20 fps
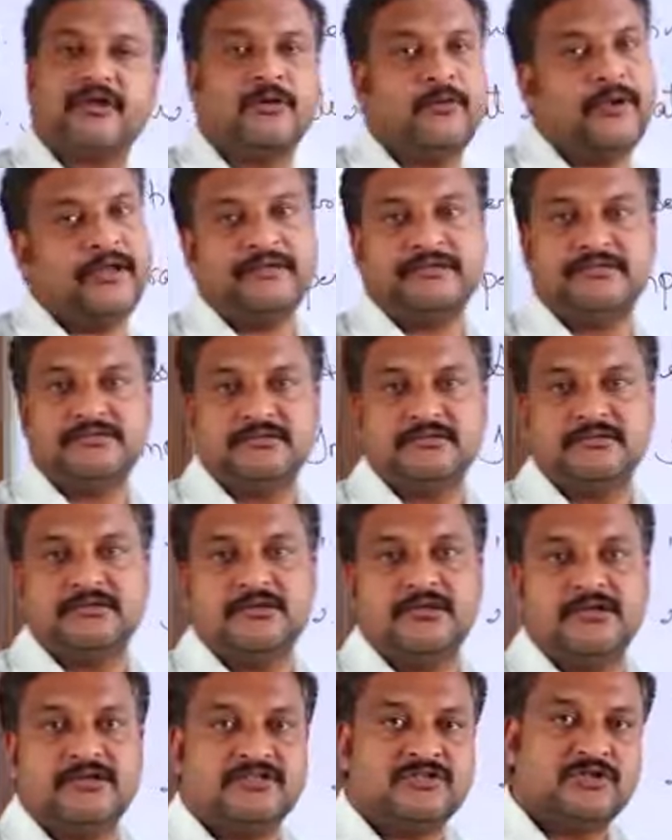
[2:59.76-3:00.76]
Right?
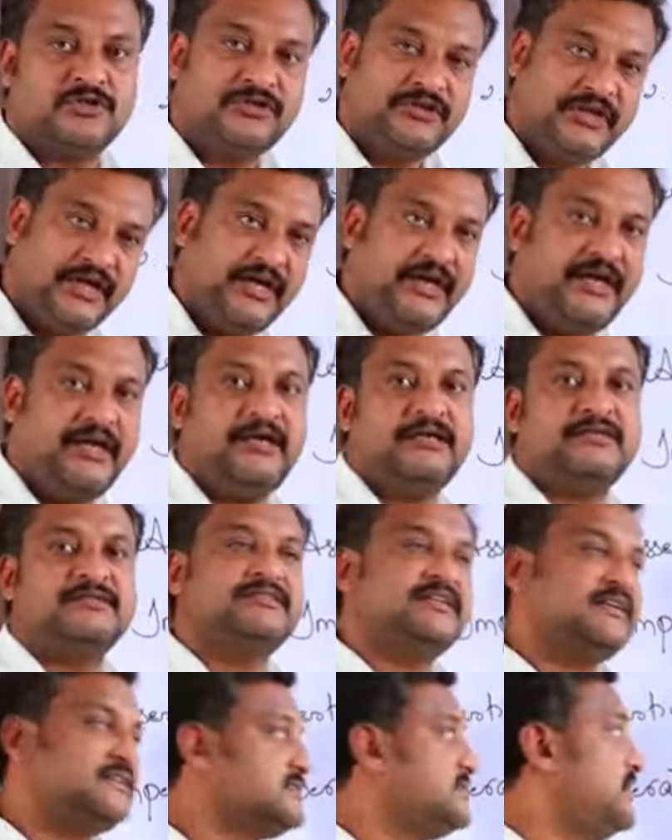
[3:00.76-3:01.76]
So they,
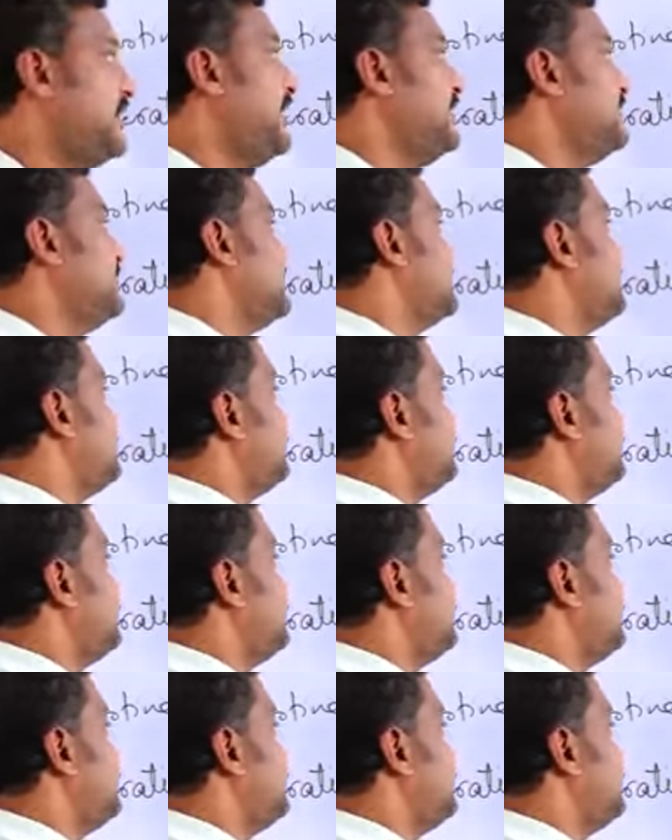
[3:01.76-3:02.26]
just like the